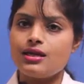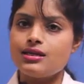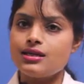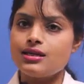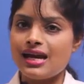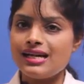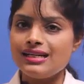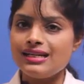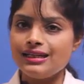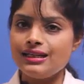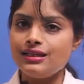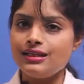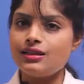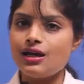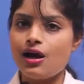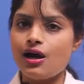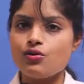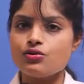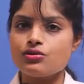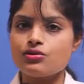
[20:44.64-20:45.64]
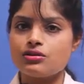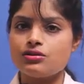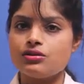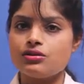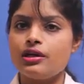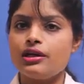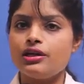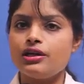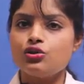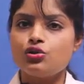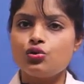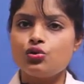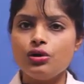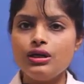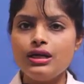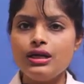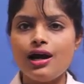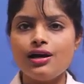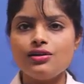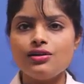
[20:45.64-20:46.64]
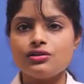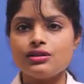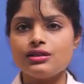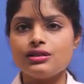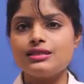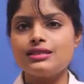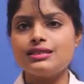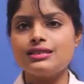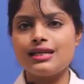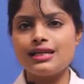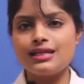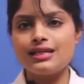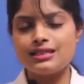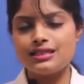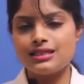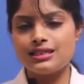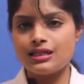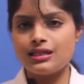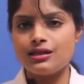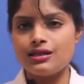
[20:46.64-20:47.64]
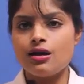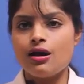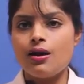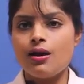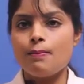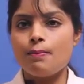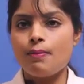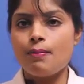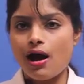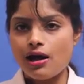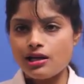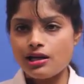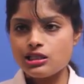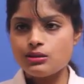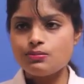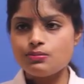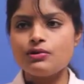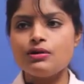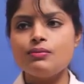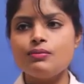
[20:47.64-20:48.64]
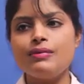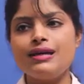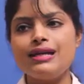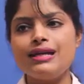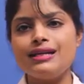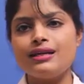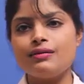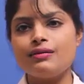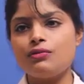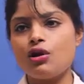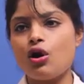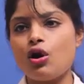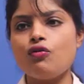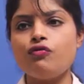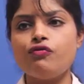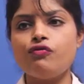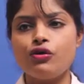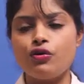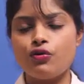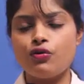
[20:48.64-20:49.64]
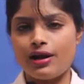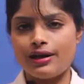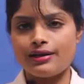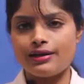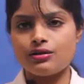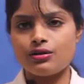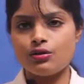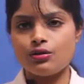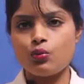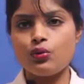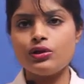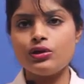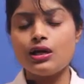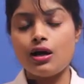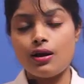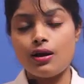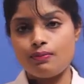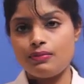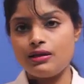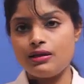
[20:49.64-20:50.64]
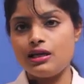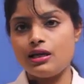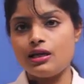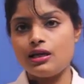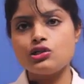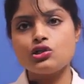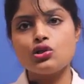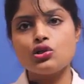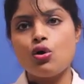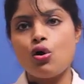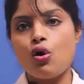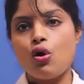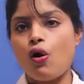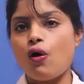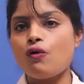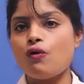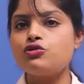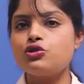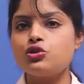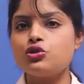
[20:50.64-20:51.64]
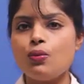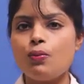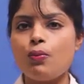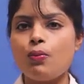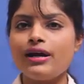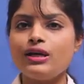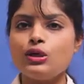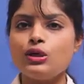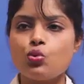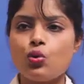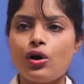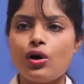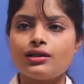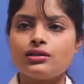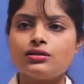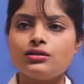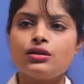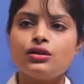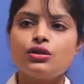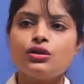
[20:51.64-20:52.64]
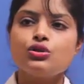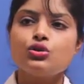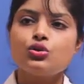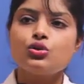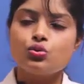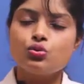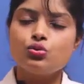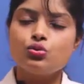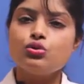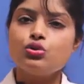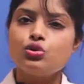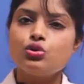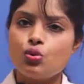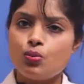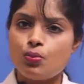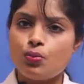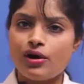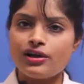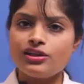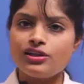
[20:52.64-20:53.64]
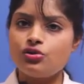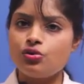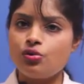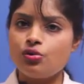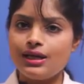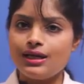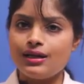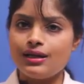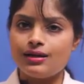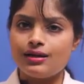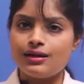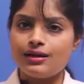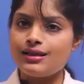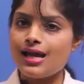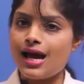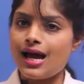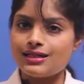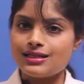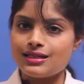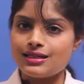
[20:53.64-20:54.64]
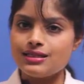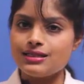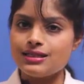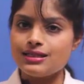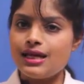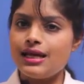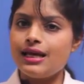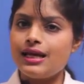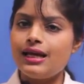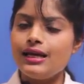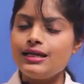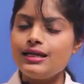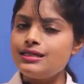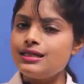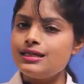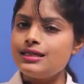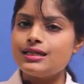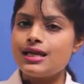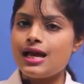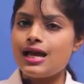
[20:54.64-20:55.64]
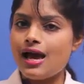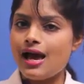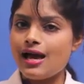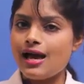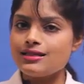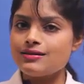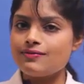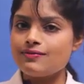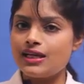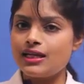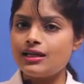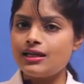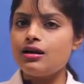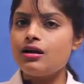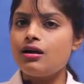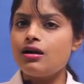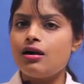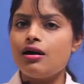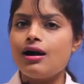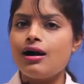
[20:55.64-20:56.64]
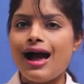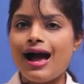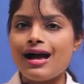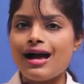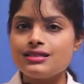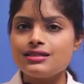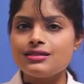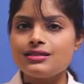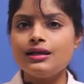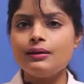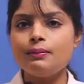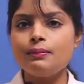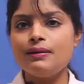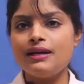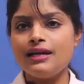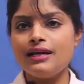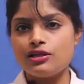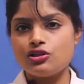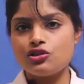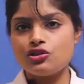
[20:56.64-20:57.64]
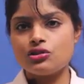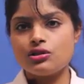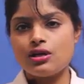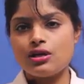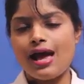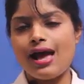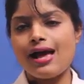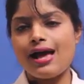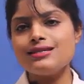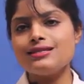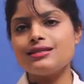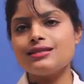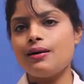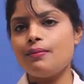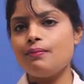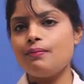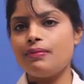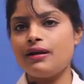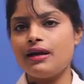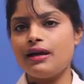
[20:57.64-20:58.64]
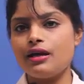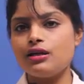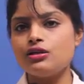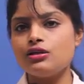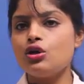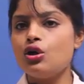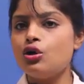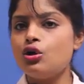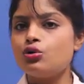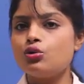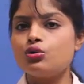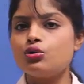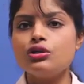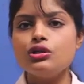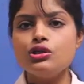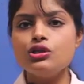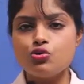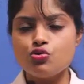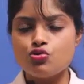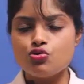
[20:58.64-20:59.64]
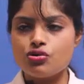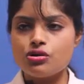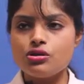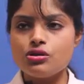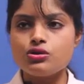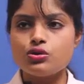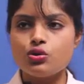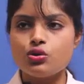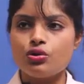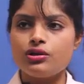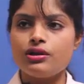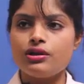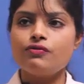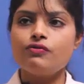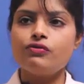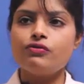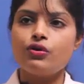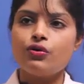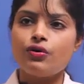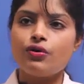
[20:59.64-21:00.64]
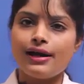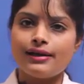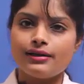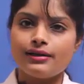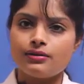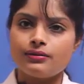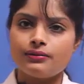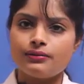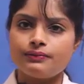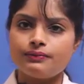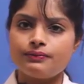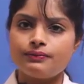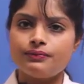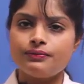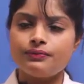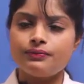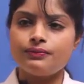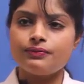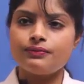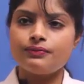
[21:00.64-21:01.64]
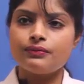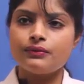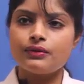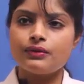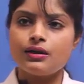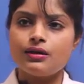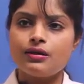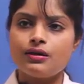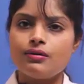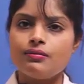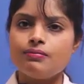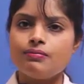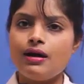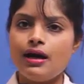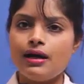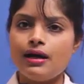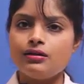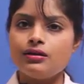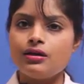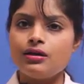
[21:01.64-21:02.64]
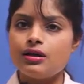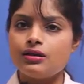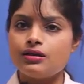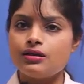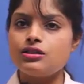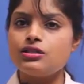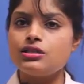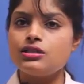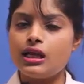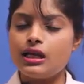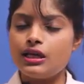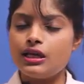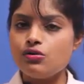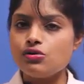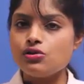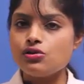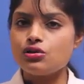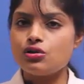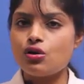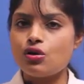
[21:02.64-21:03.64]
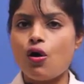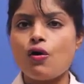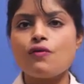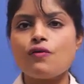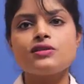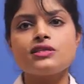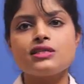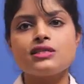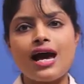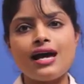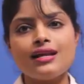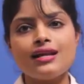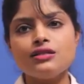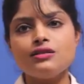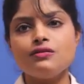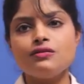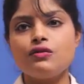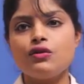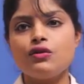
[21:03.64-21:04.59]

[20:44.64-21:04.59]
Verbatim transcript: nineteen thousand three hundred sixty parts per million of fluoride with a pH of two point one to two point three. That is, it is, has been an acidic pH as compared to the neutral sodium fluoride. But the solution of stannous